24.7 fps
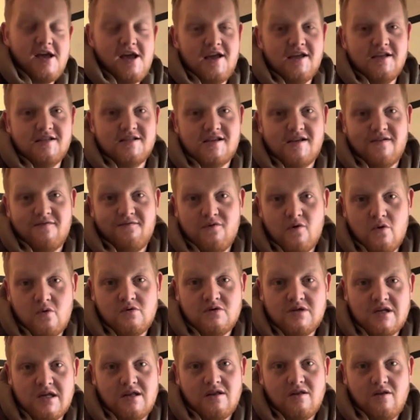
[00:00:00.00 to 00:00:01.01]
it's
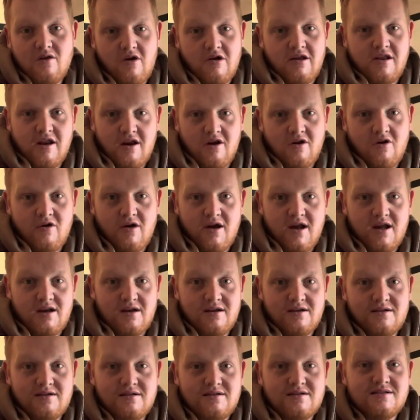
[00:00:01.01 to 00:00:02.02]
$14.99
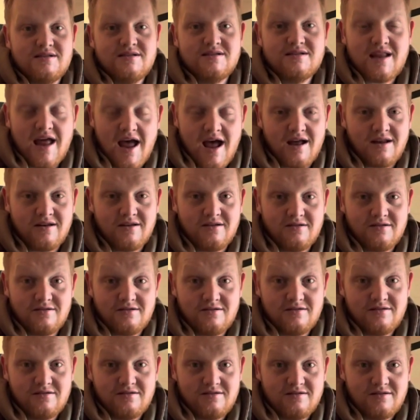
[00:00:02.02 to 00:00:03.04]
standard to
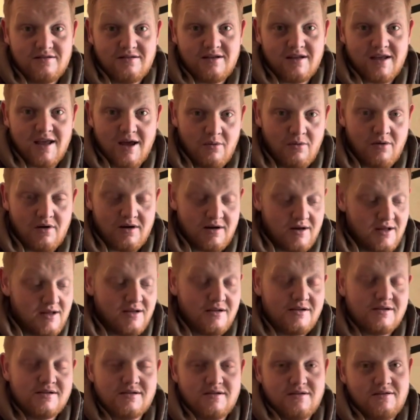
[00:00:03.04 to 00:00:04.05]
get one of
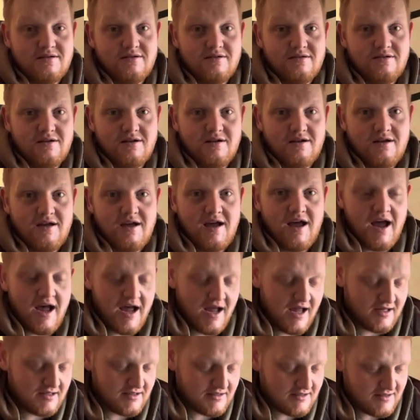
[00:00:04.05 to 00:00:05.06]
these,
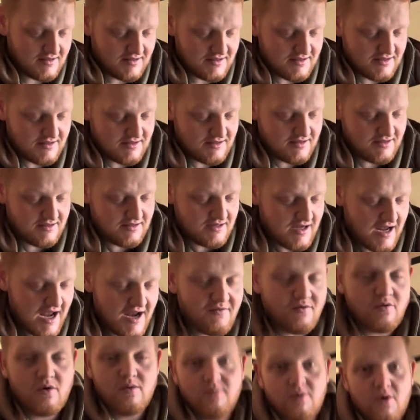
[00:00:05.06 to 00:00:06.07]
and
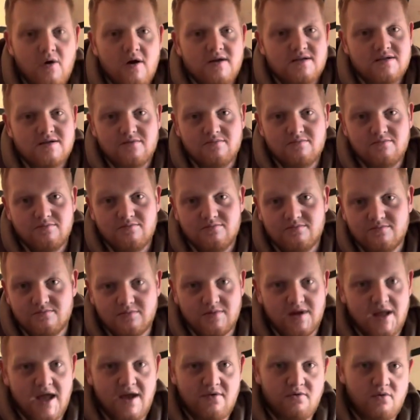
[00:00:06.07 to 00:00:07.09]
everyone buys them.
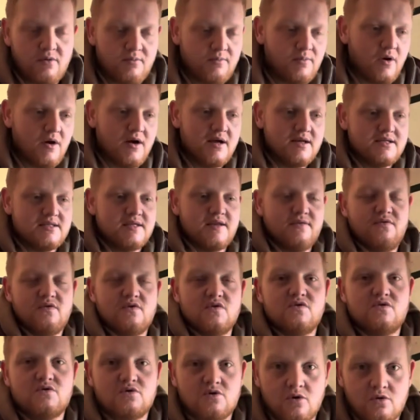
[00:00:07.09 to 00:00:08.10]
Everyone buys
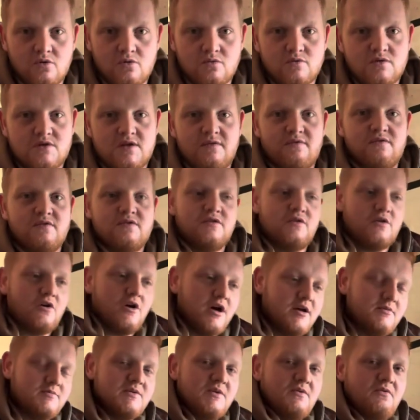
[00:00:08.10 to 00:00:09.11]
different sorts, different
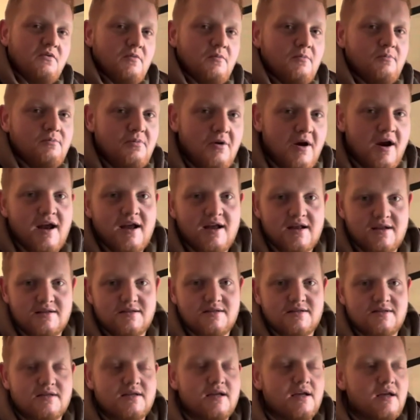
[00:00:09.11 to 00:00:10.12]
types, different
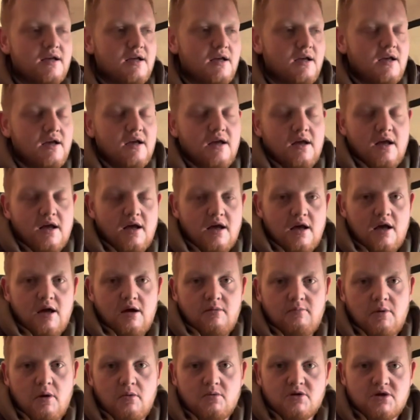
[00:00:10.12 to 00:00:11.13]
brands.
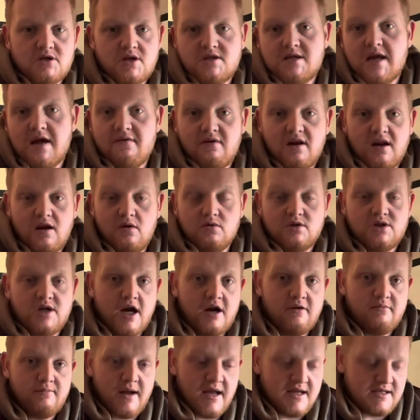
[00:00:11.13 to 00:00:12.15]
But we're just having a little
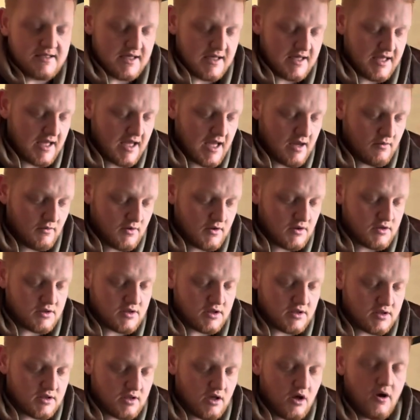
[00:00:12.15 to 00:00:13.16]
chat basically, and we was
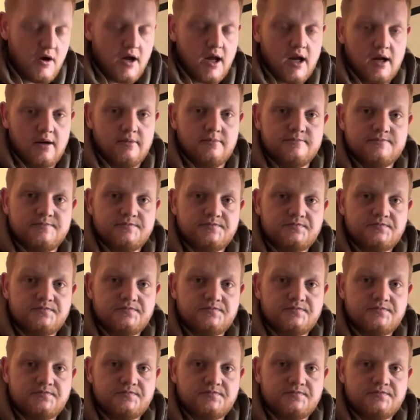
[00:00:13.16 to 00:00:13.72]
just going,